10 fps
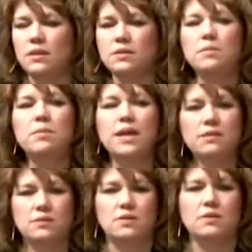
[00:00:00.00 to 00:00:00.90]
It's
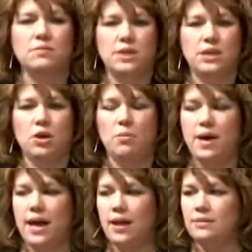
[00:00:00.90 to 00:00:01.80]
amazing to me to go back.